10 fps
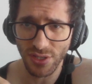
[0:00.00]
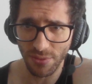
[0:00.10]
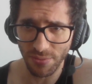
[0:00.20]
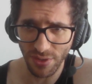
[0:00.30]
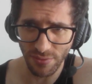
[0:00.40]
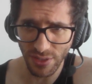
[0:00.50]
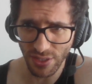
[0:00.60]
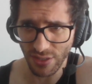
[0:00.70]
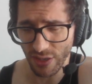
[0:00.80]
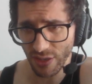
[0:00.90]
I'll be
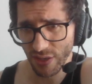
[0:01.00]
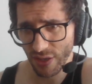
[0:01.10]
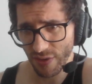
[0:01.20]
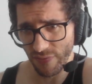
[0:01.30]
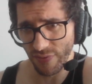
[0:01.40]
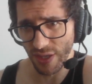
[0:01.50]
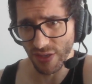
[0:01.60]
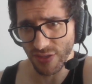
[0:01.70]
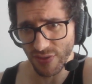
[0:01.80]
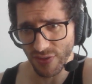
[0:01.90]
releasing
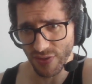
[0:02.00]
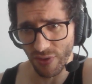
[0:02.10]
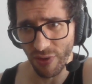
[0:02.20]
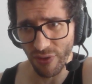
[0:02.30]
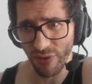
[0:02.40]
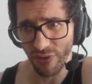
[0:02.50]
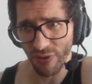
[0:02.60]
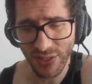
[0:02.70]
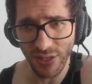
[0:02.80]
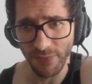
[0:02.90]
videos for both of them.
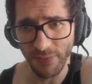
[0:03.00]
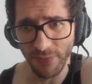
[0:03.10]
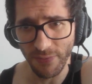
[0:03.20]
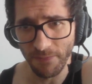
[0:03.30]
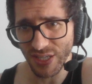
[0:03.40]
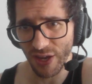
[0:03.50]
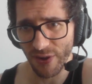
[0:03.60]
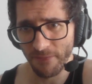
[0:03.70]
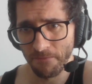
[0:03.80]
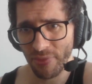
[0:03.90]
So take
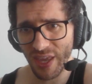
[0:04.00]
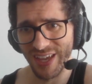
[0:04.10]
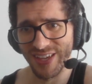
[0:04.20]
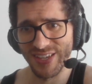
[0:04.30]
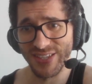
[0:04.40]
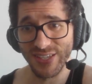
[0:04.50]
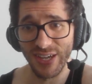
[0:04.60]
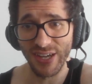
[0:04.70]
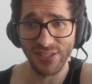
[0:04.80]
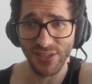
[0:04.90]
care, and
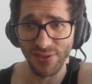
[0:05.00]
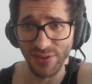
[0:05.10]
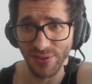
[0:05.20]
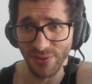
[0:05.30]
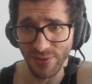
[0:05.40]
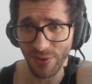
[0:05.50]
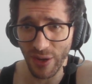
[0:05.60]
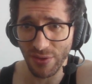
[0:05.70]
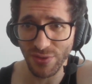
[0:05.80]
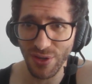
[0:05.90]
I'll see you
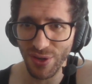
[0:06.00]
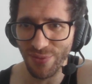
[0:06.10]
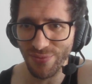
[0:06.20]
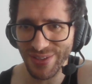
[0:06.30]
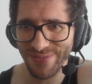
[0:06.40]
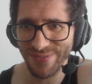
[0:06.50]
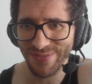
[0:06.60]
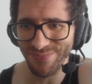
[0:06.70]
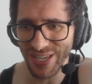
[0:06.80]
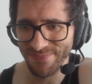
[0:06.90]
around, hopefully.
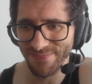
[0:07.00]
Bye.